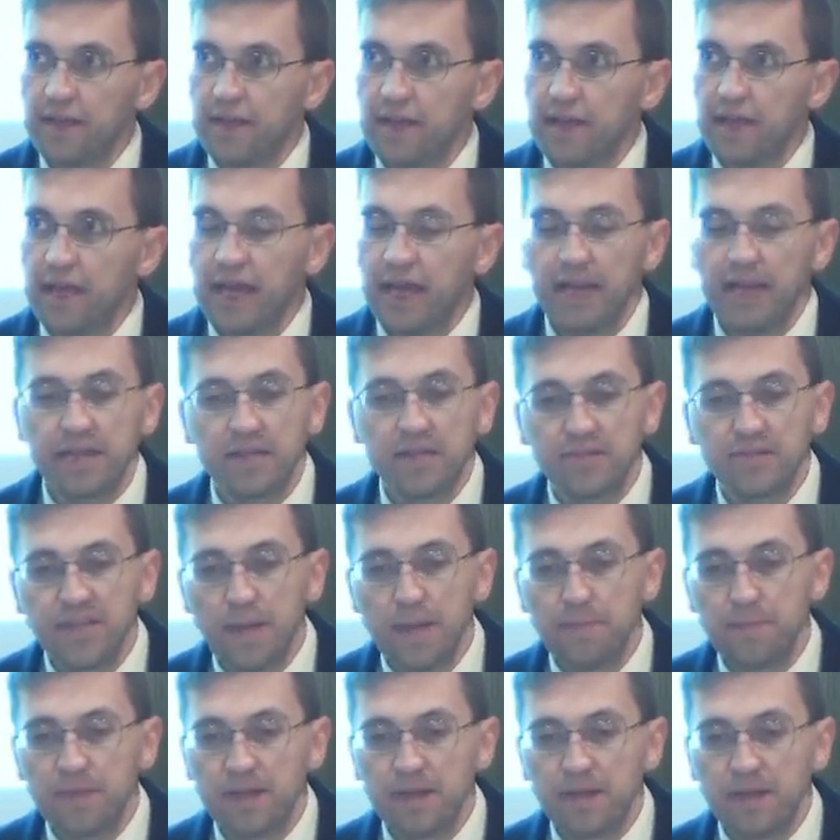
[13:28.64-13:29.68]
and
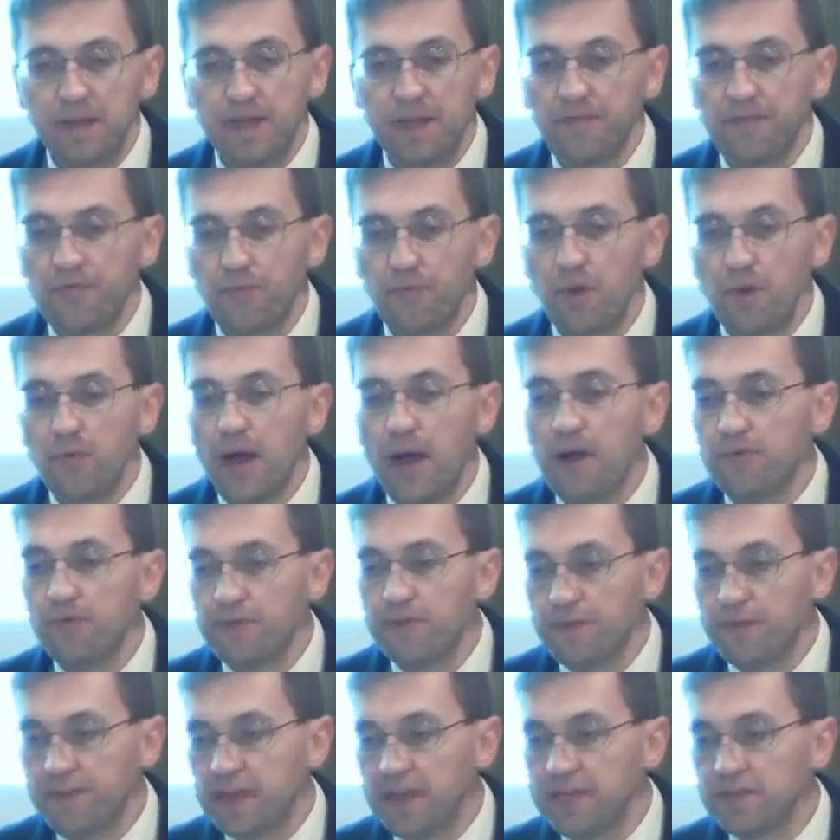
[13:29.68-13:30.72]
accept it and throw out
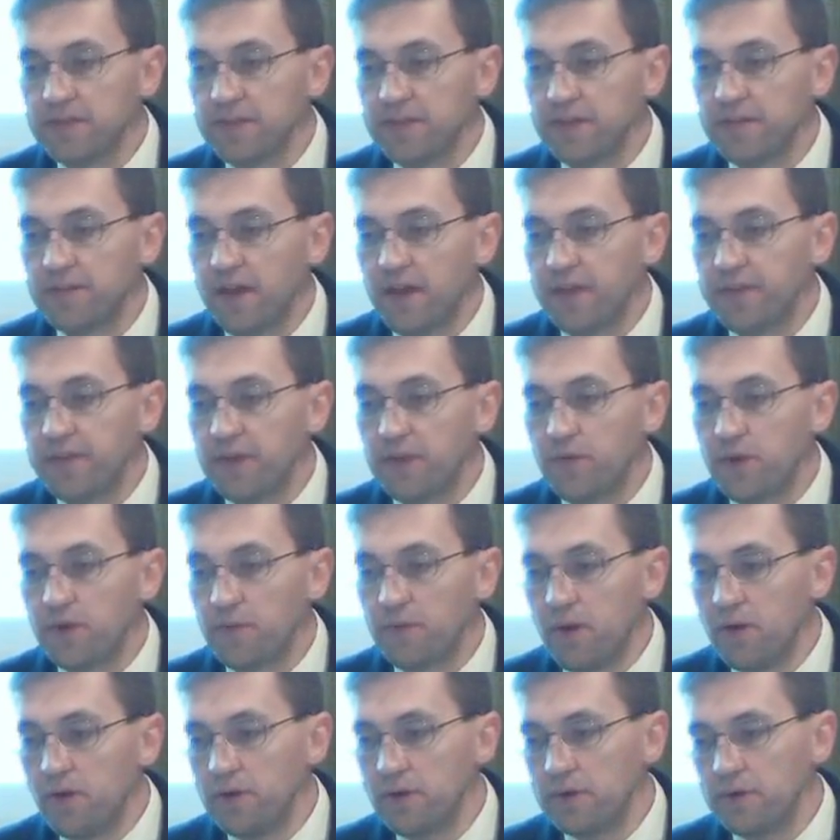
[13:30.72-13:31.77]
the things they thought that were
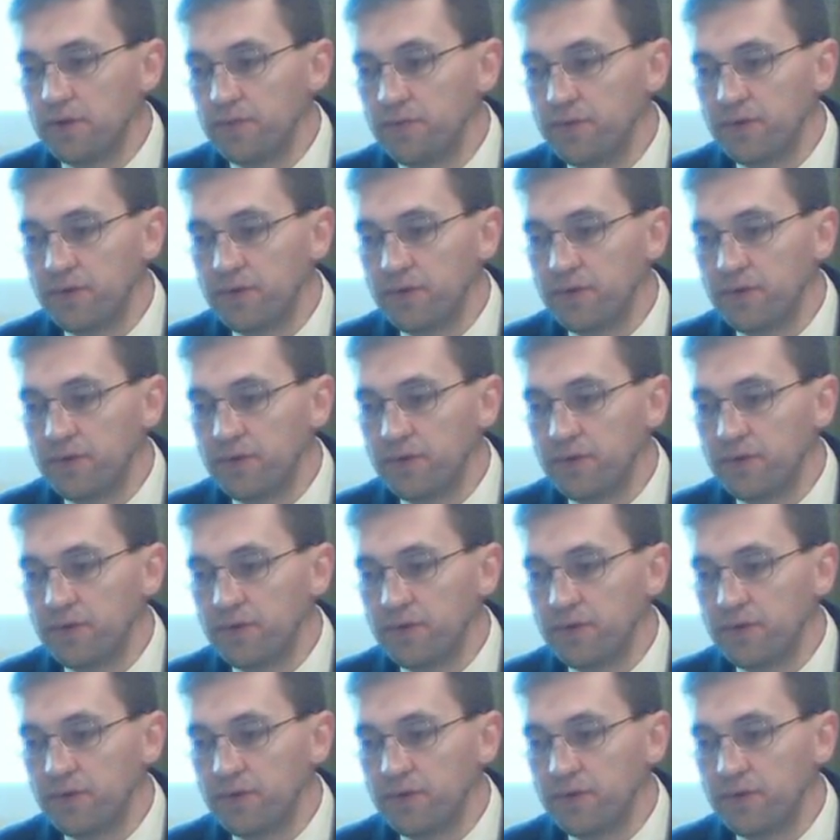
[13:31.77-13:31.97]
wrong.